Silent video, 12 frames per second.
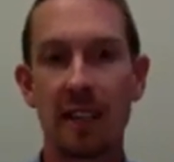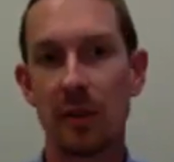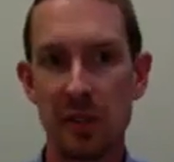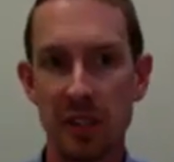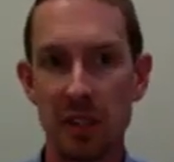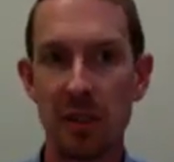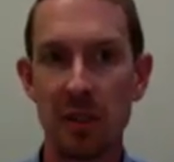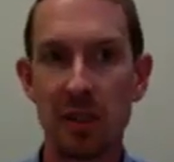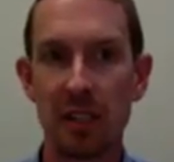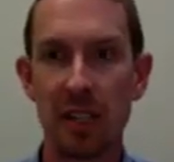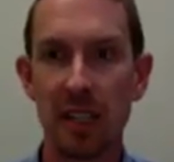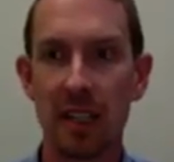Louis
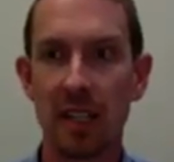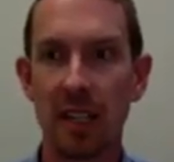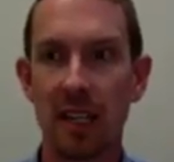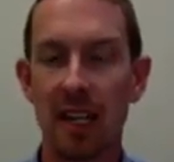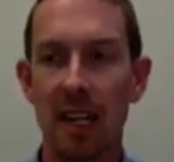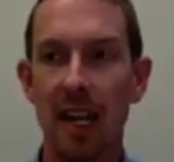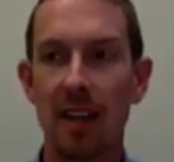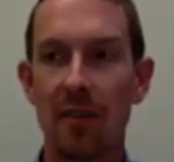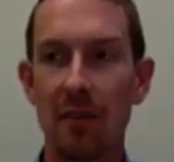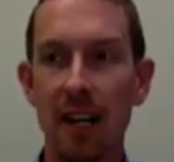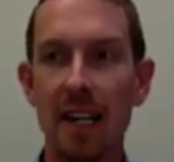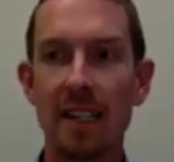community and
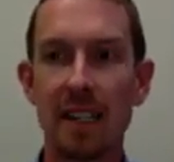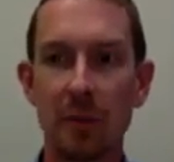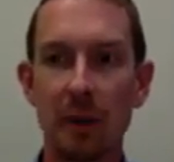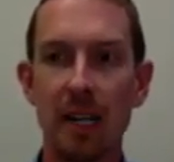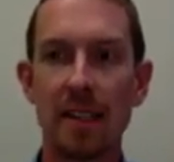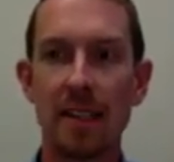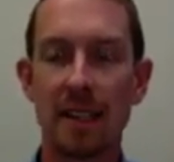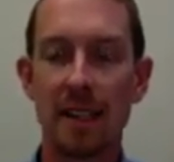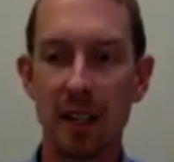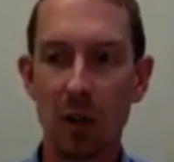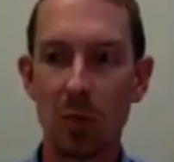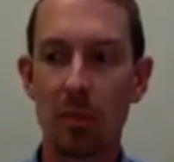finding ways to
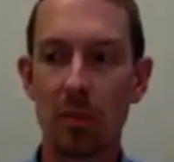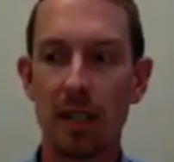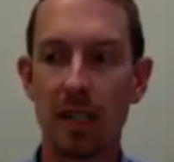help